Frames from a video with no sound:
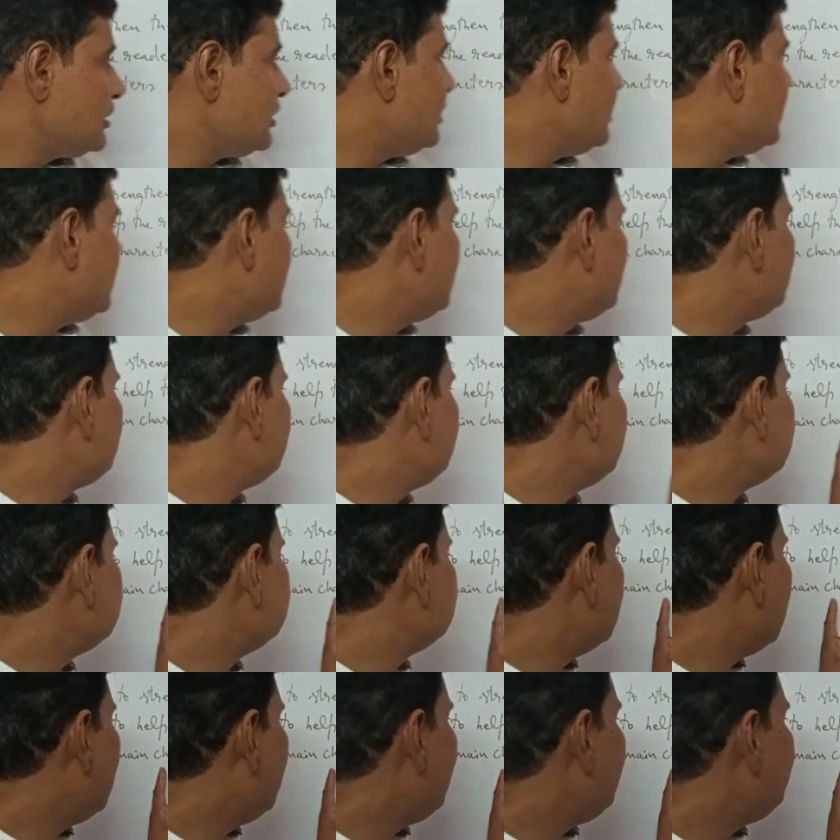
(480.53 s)
with
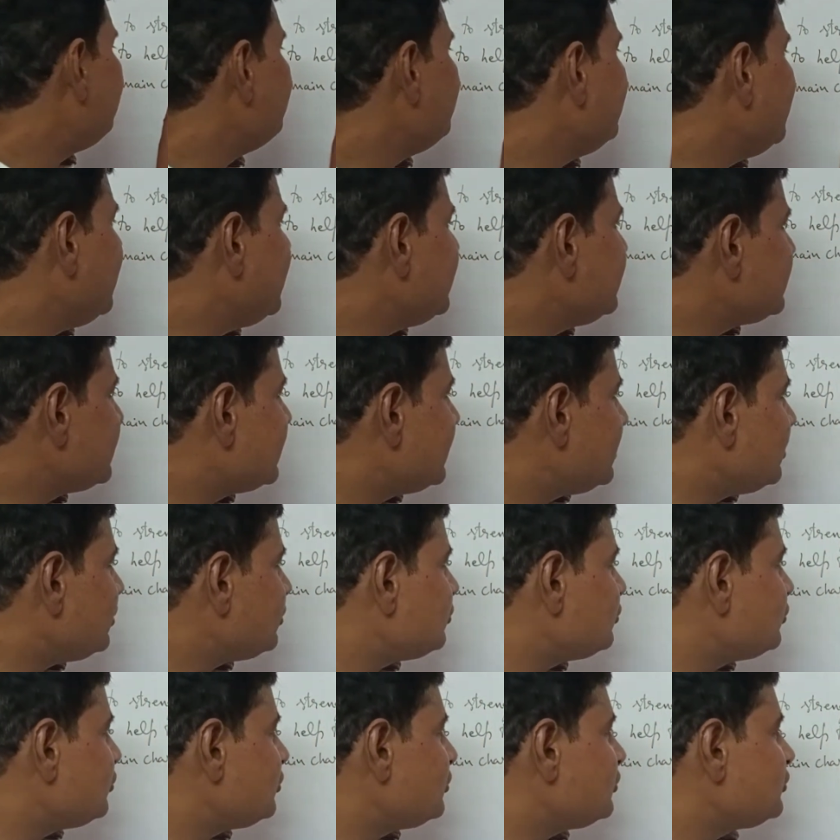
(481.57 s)
the main
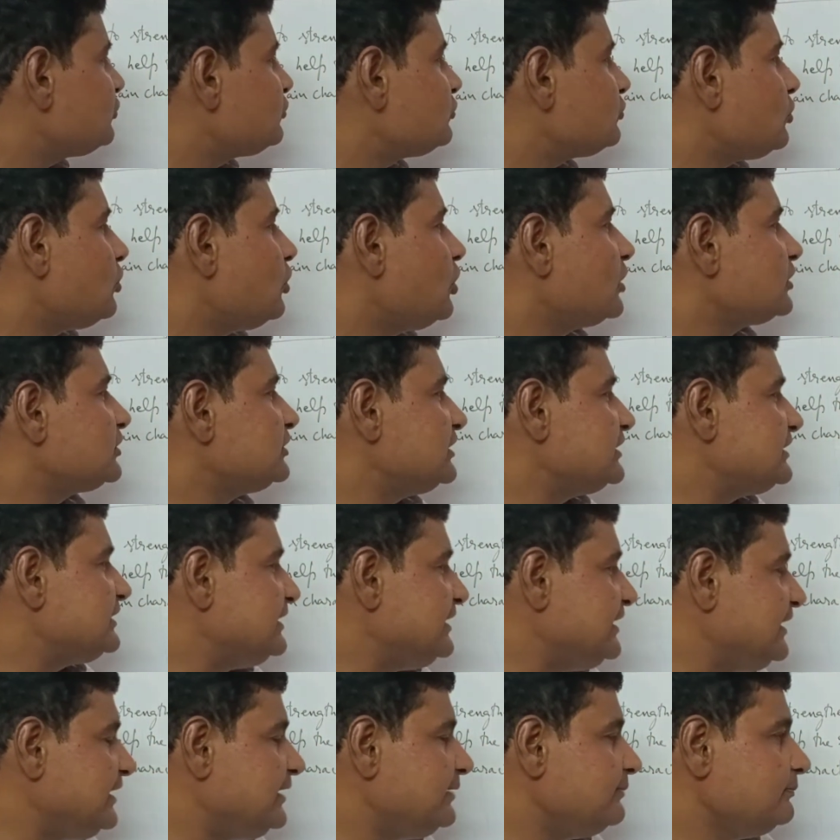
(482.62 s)
characters or the
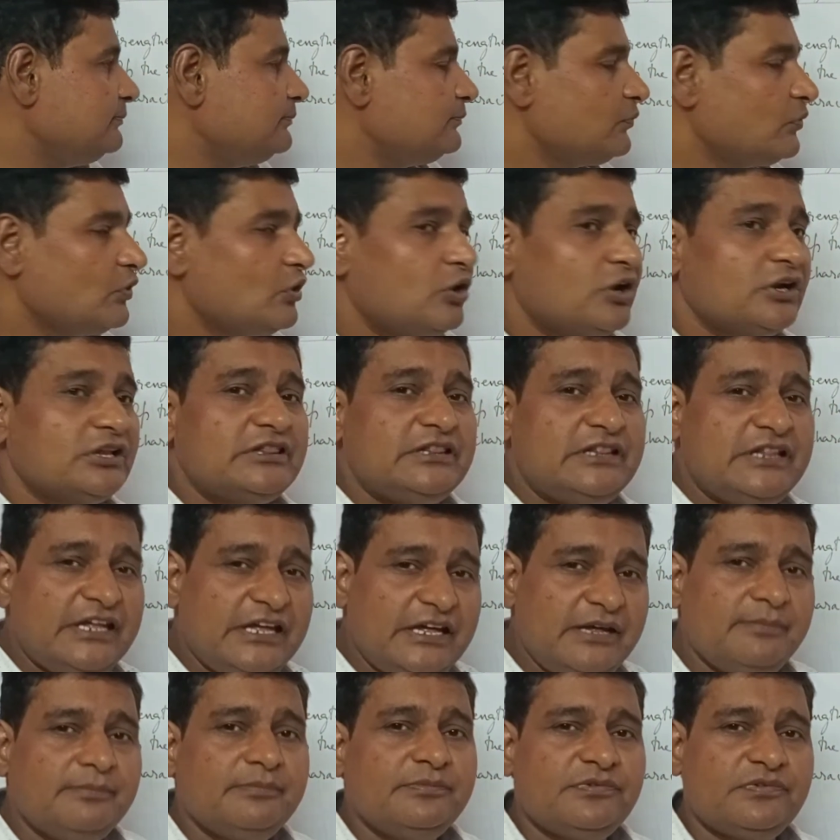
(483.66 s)
theme or
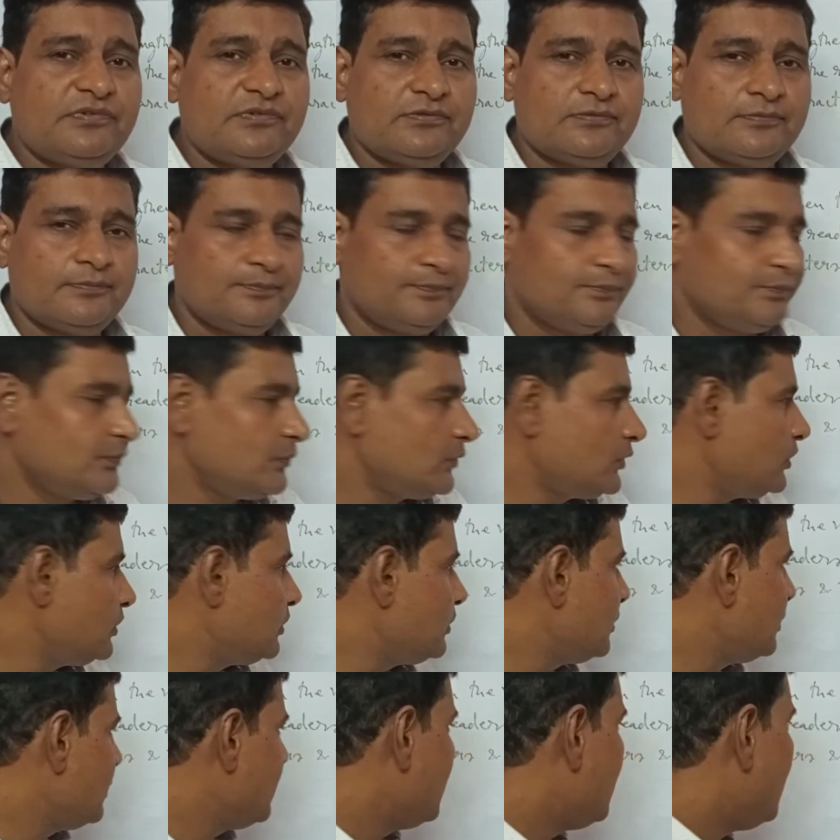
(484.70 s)
themes
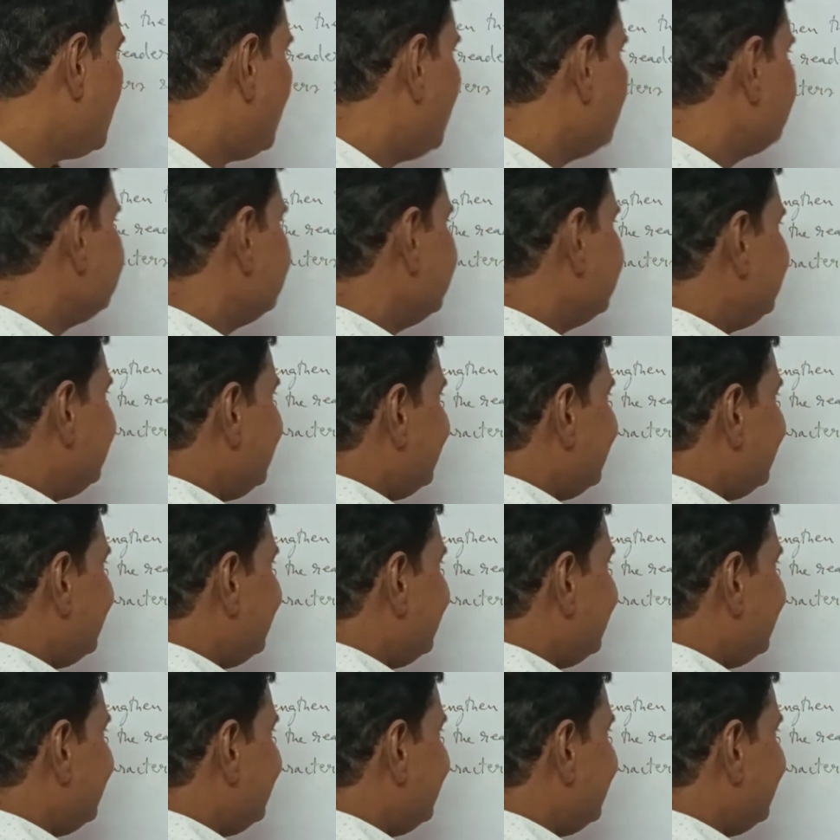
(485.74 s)
of the